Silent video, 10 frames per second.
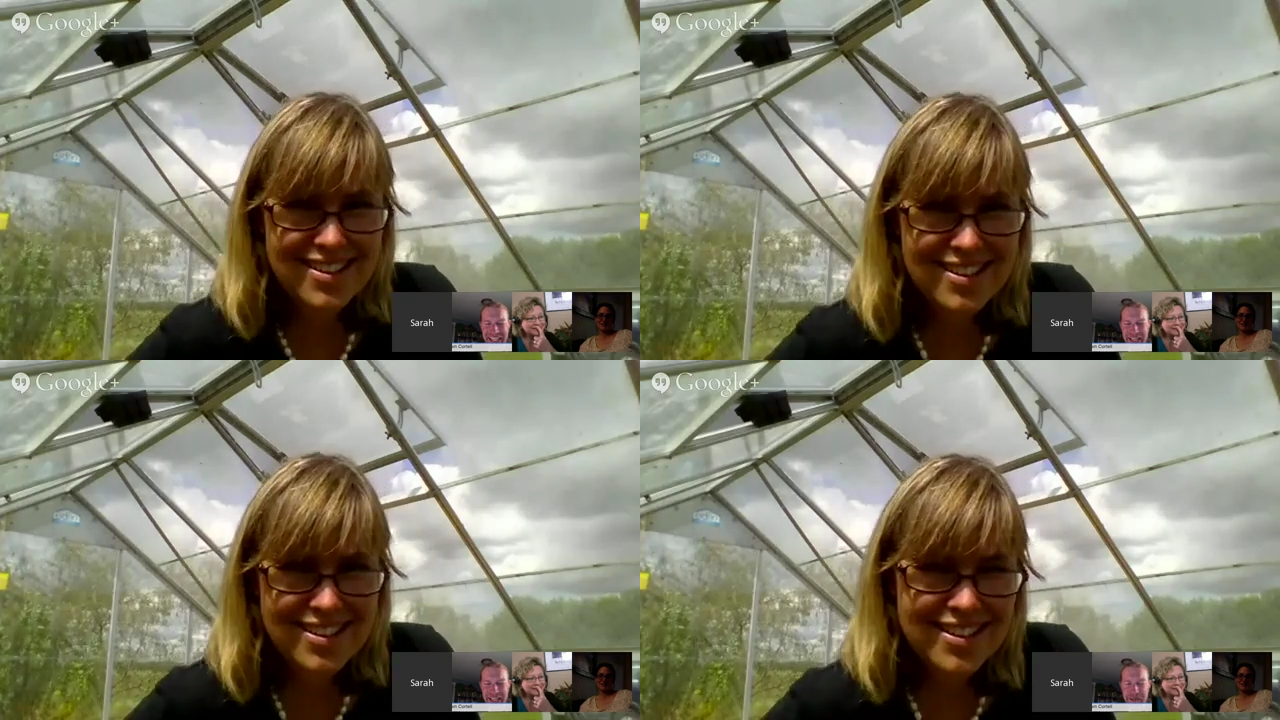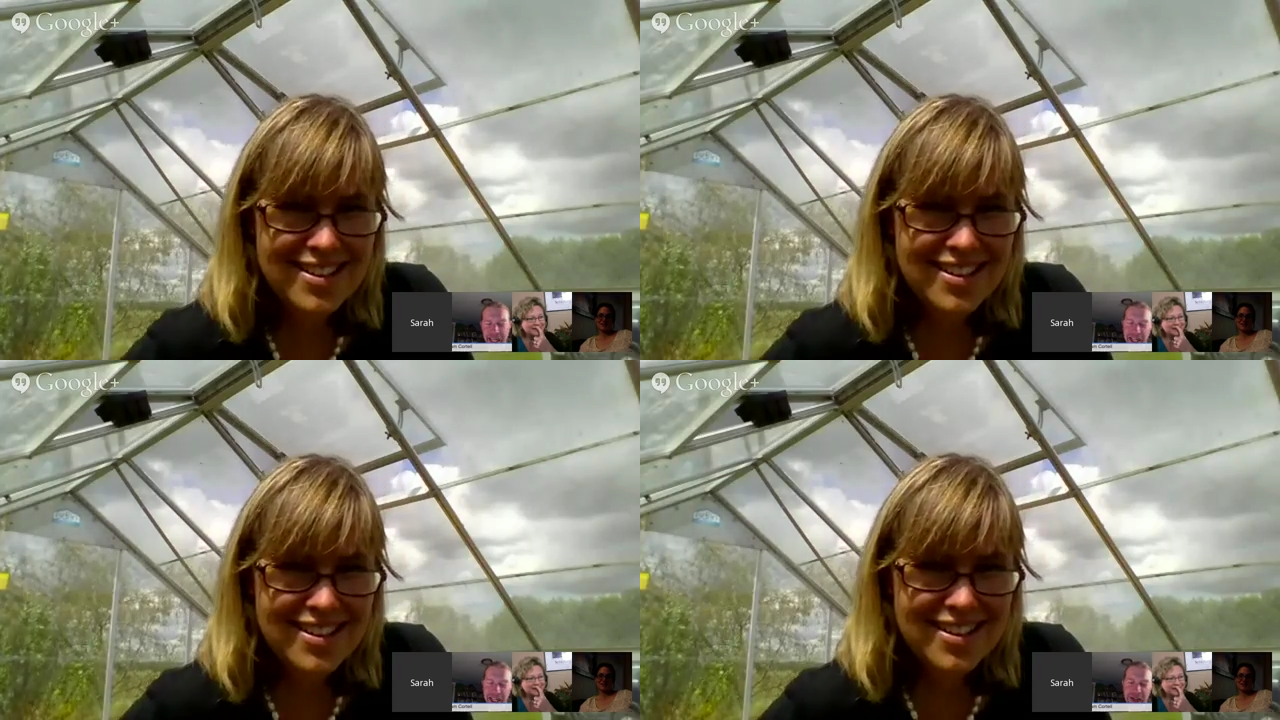can't
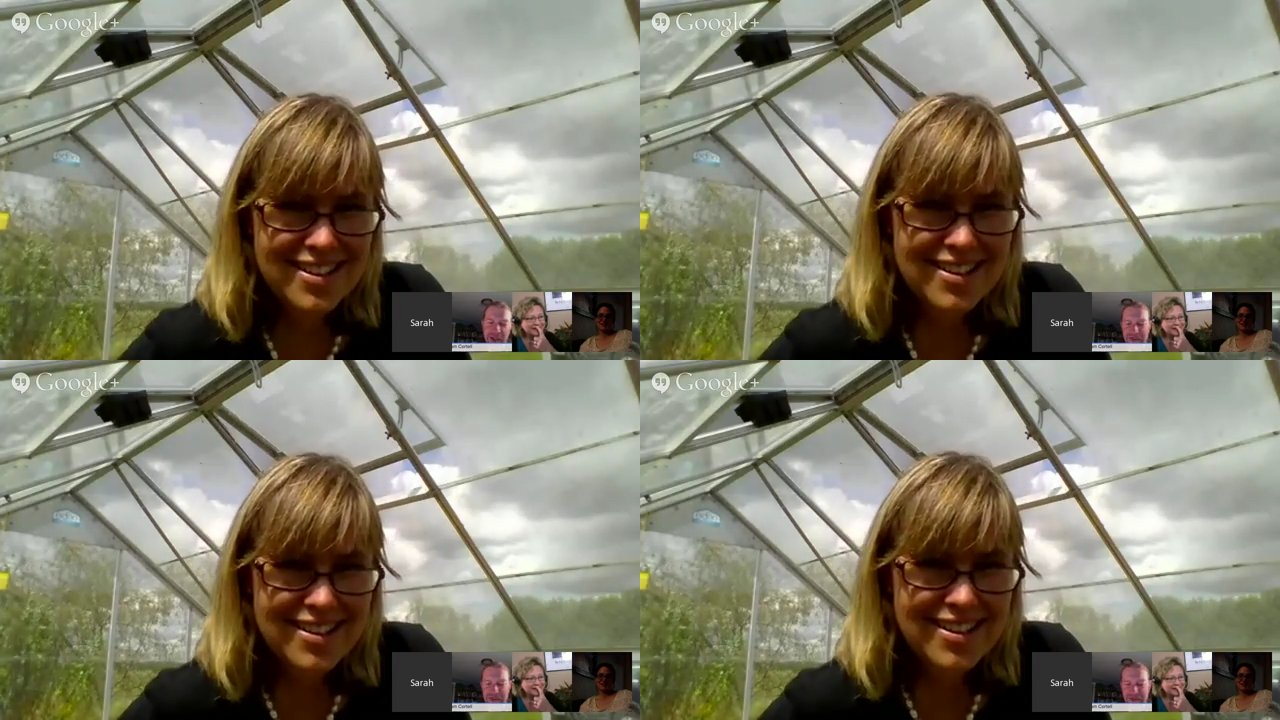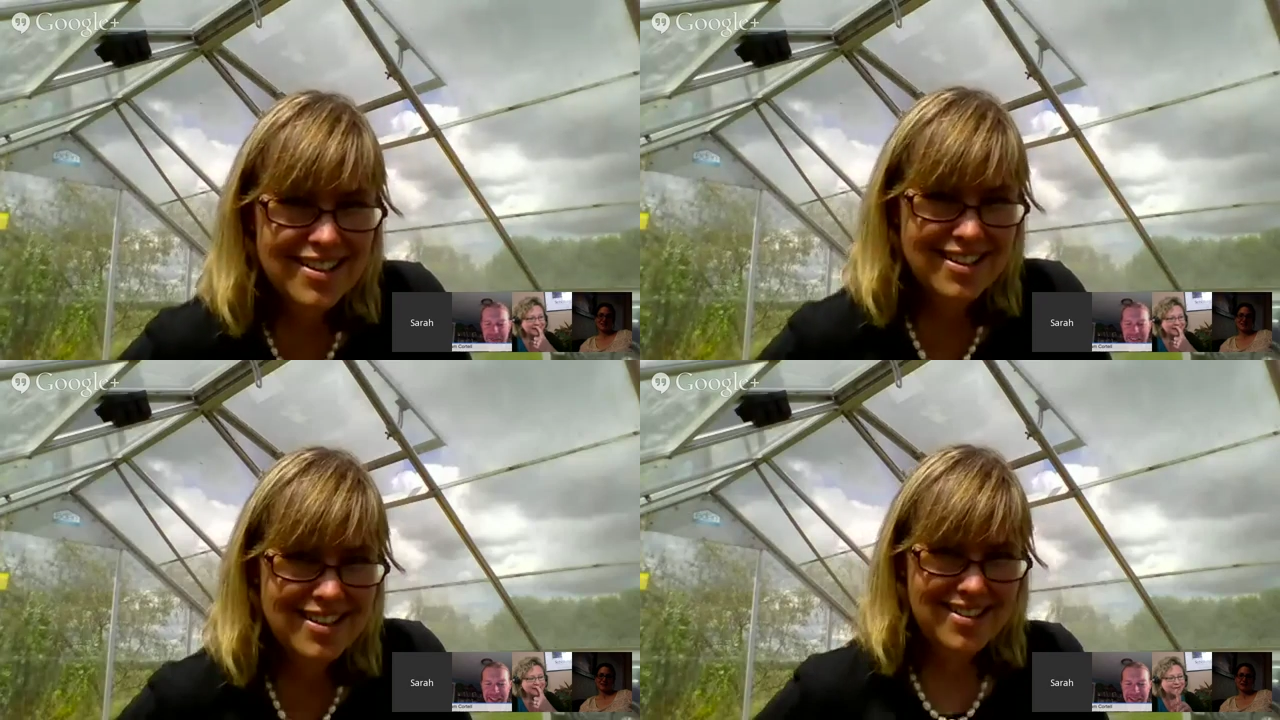hear her.
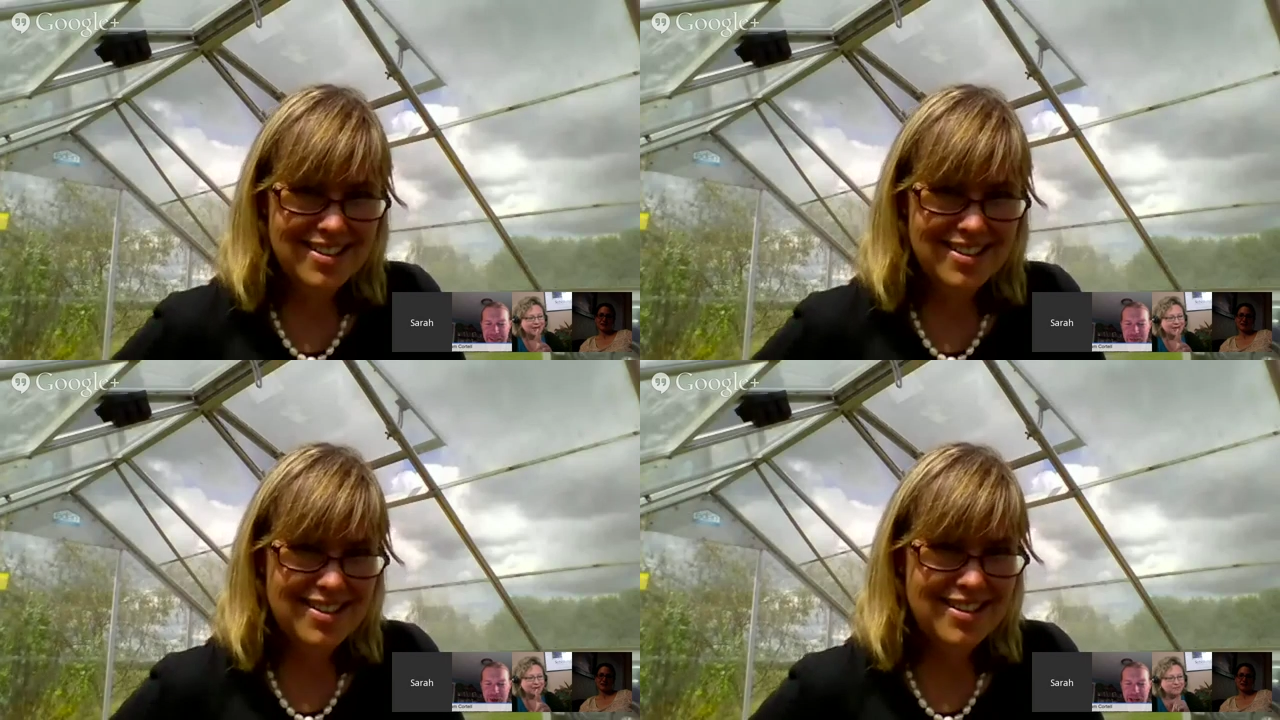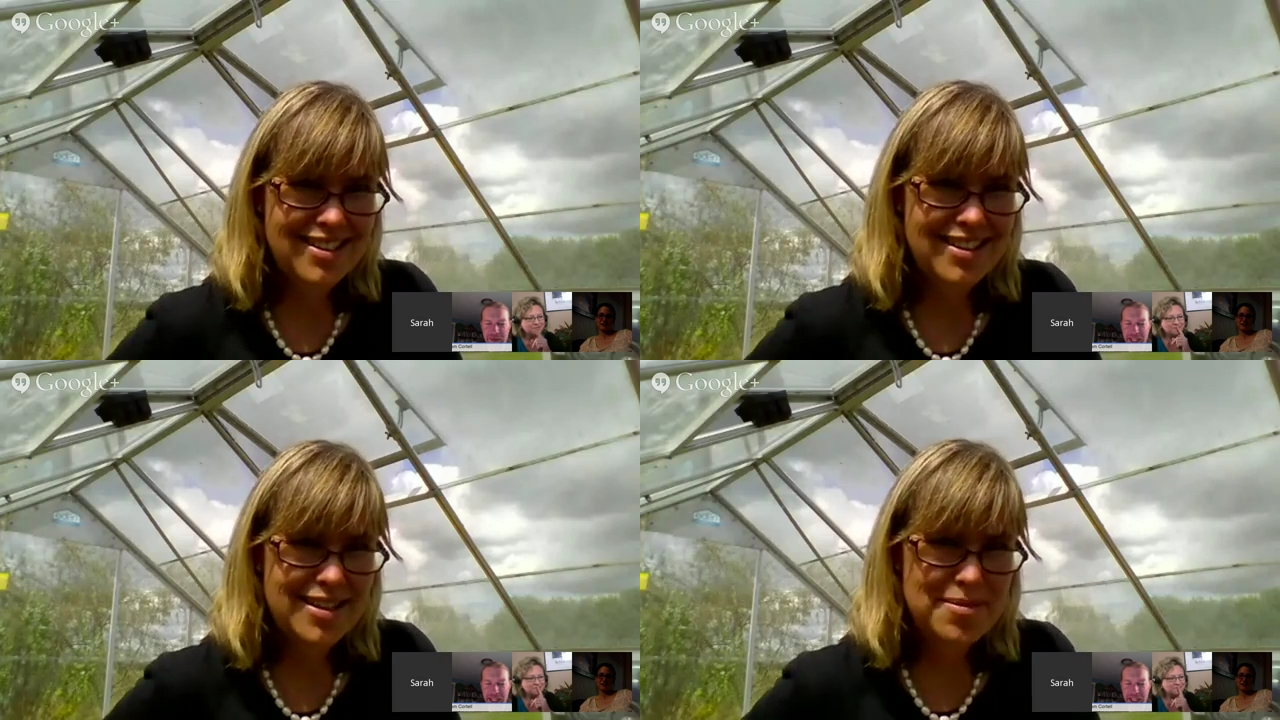Bren, we can't hear